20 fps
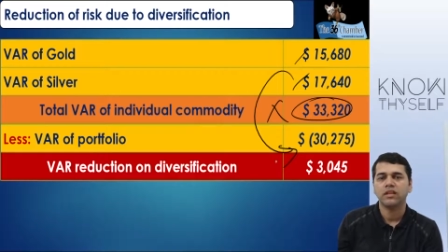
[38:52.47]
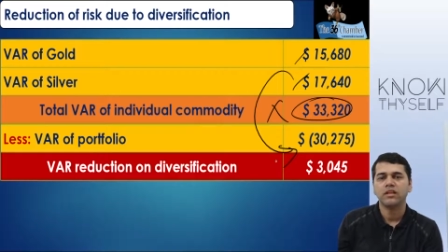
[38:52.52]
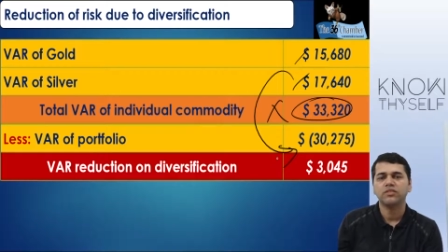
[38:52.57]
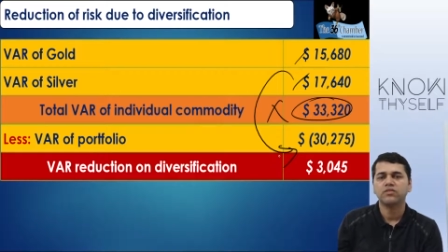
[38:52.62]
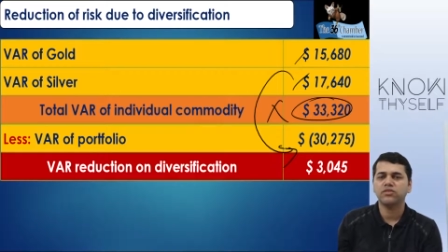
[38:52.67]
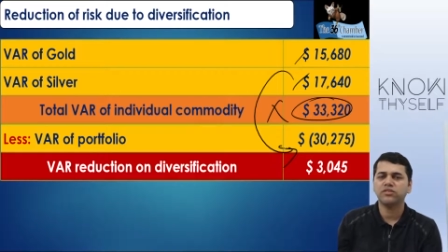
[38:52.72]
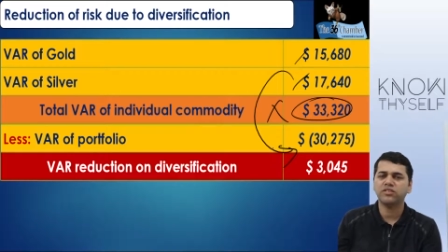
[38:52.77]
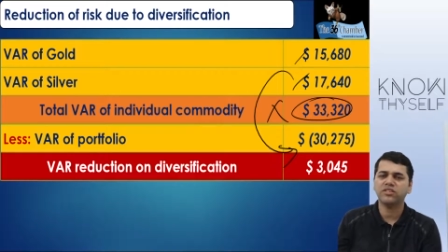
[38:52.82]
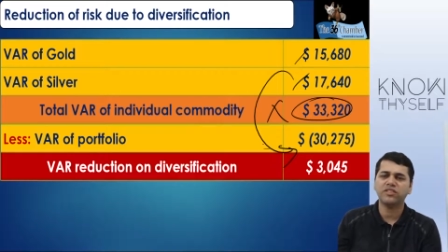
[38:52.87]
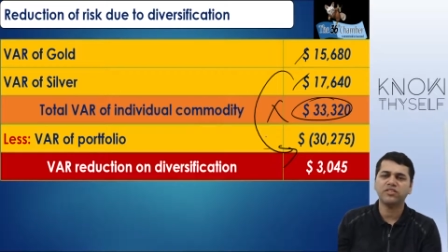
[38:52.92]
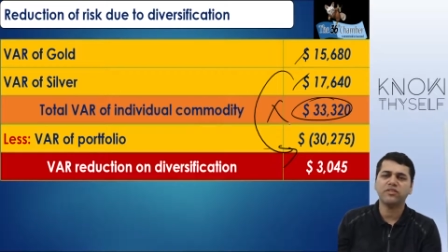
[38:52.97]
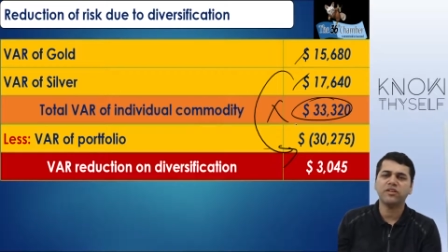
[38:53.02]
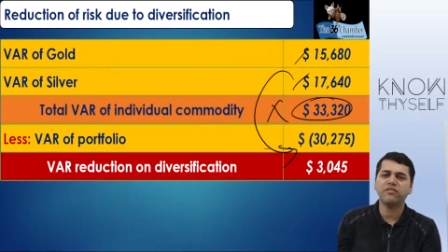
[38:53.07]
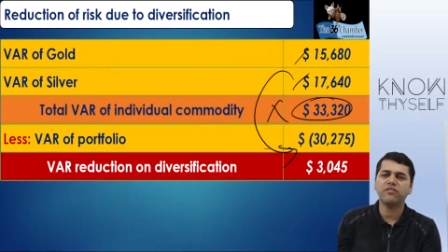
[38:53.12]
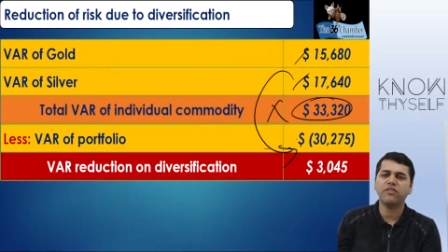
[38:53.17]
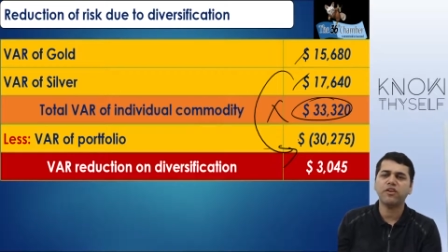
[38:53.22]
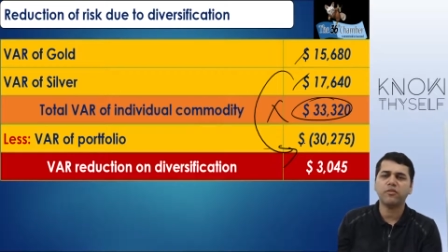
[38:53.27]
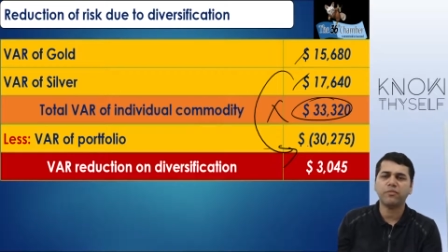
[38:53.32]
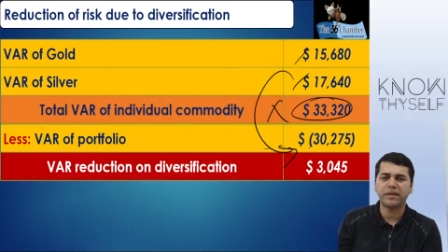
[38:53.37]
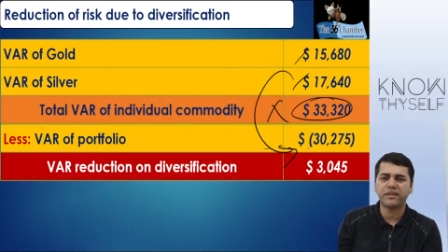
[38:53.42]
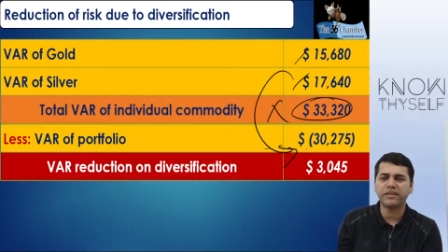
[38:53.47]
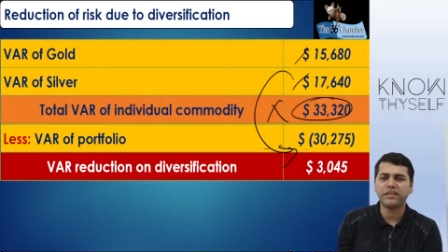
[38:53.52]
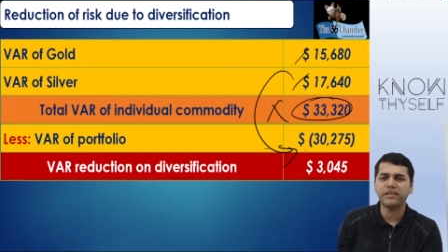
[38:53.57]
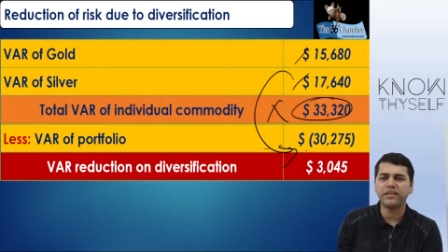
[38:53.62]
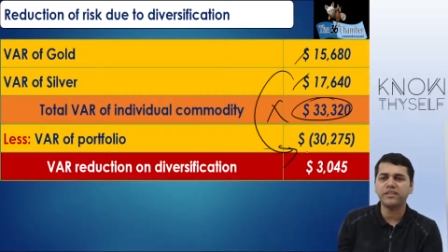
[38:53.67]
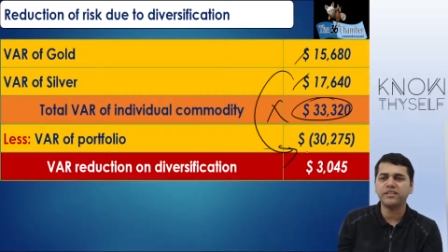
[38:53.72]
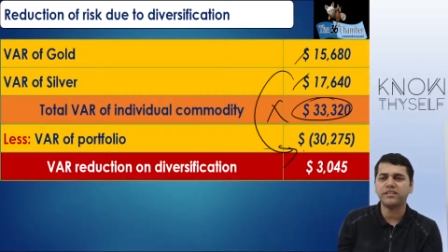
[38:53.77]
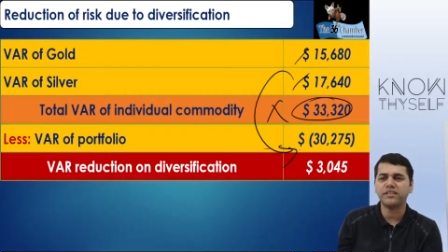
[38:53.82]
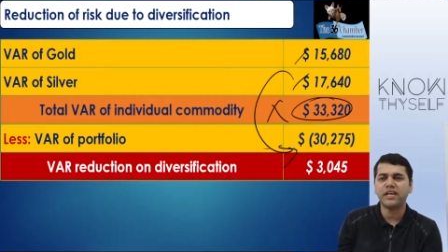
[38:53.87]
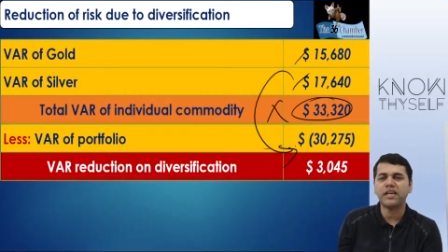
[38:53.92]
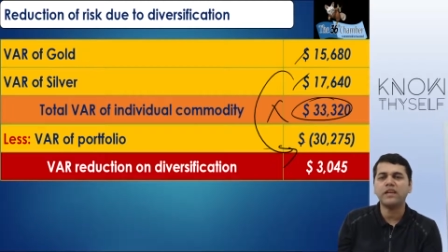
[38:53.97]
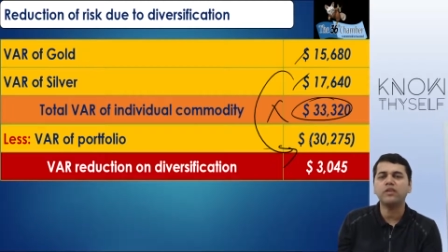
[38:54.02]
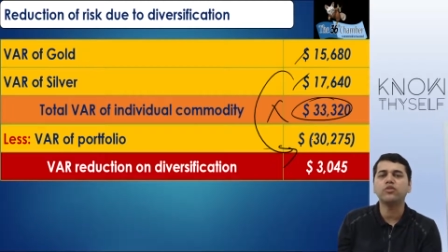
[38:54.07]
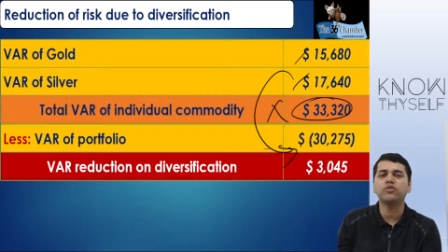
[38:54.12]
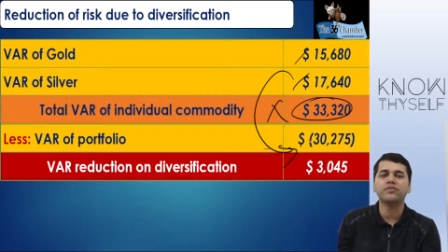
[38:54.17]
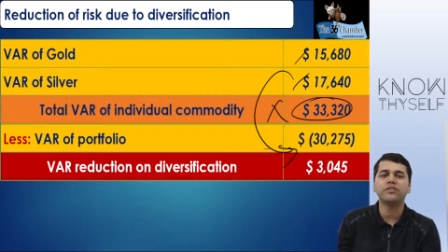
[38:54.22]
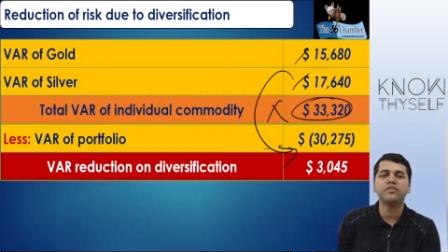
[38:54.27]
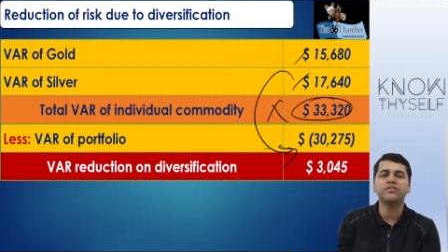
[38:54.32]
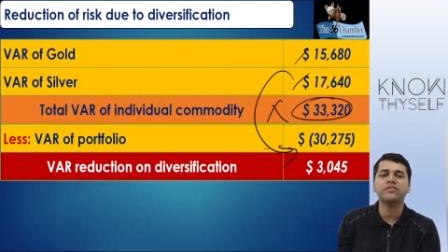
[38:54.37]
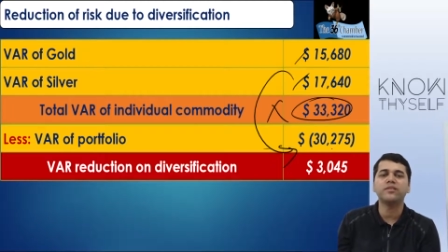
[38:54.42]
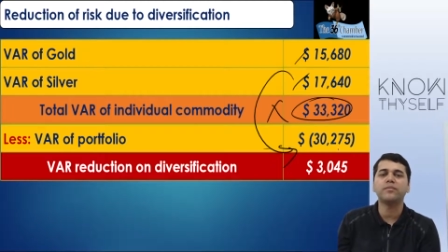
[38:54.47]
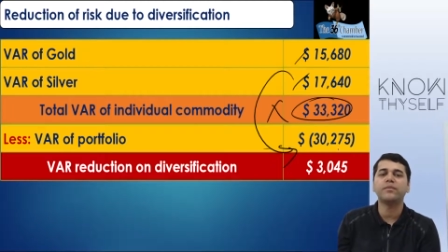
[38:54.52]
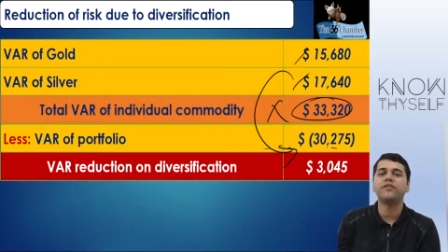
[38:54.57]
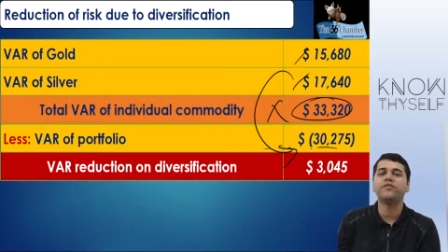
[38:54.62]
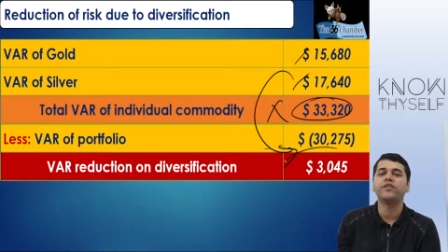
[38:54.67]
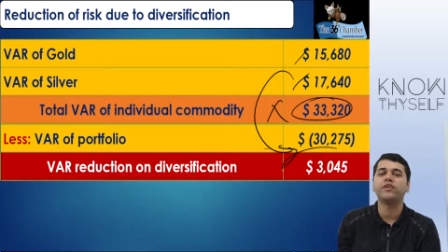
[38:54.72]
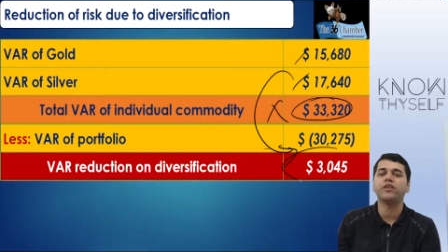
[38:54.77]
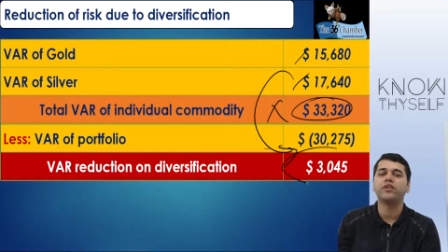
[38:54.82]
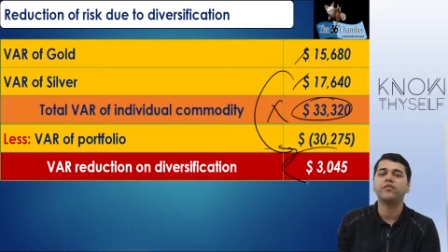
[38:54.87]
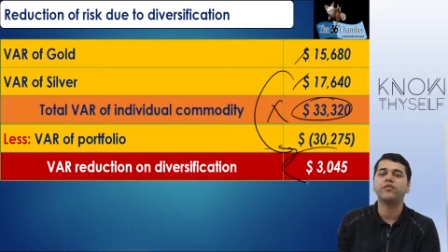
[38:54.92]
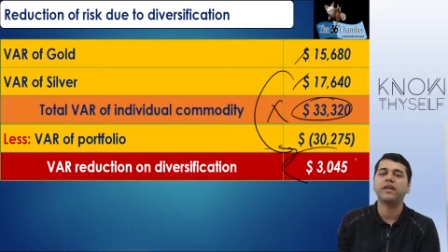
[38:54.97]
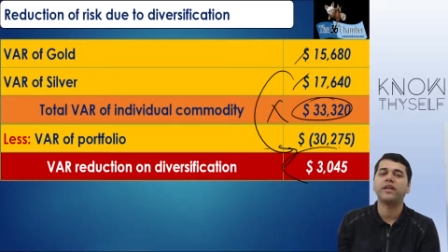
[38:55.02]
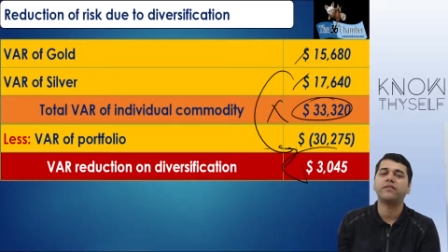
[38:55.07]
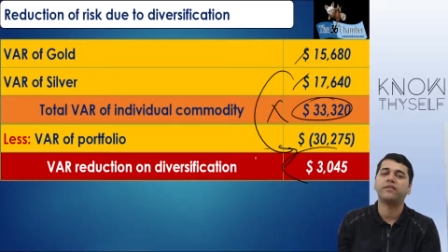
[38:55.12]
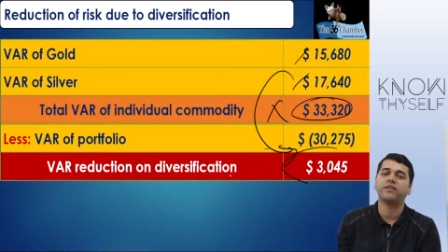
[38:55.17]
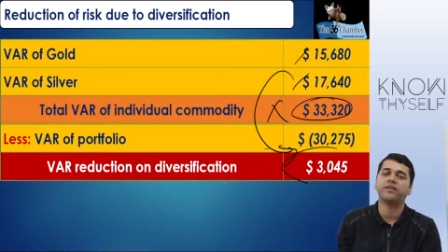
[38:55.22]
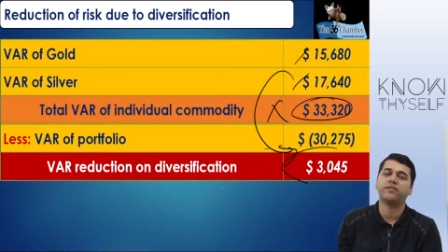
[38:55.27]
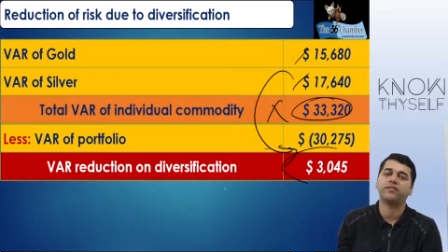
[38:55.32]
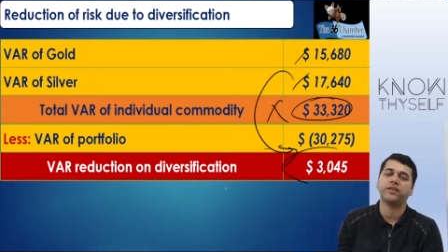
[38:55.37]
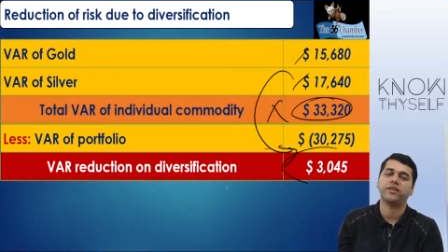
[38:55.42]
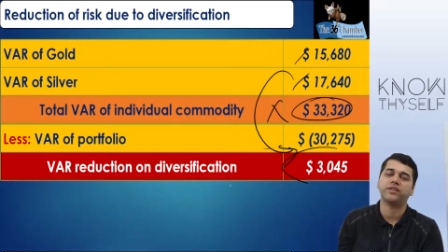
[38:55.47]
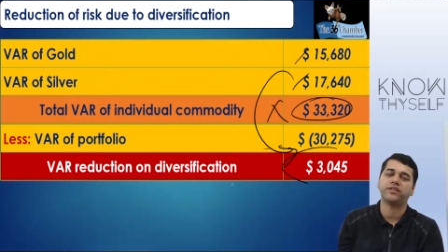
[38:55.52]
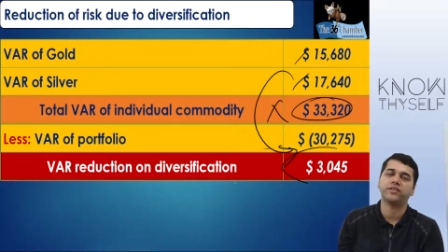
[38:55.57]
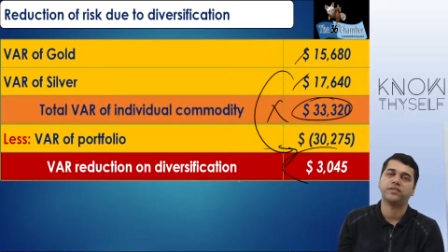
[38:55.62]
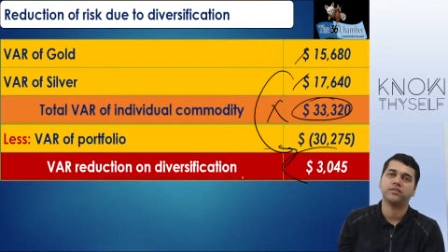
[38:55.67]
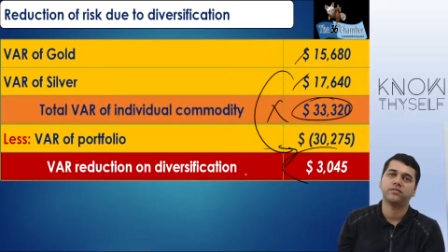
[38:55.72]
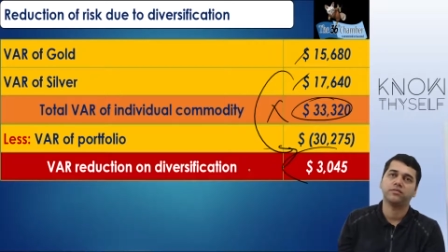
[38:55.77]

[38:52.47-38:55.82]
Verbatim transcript: so this is one way of presentation that look this is the benefit of diversification